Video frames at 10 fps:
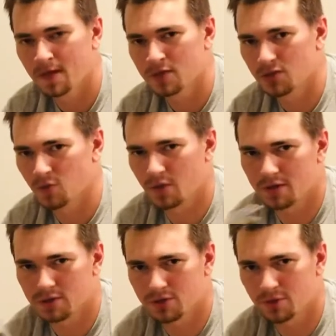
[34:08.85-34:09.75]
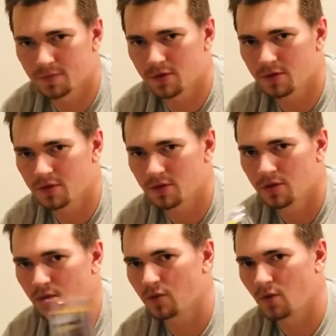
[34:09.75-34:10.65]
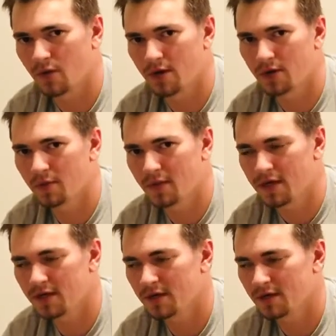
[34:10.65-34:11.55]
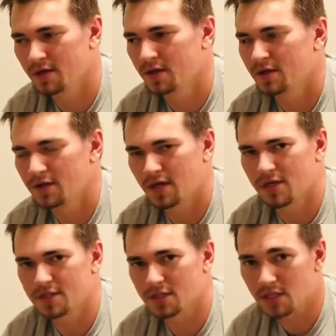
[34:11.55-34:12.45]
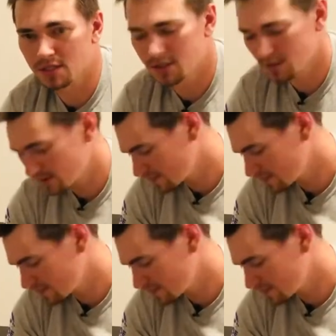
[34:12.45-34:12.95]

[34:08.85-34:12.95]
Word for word: So you want to strip the wire and make it nice and clean.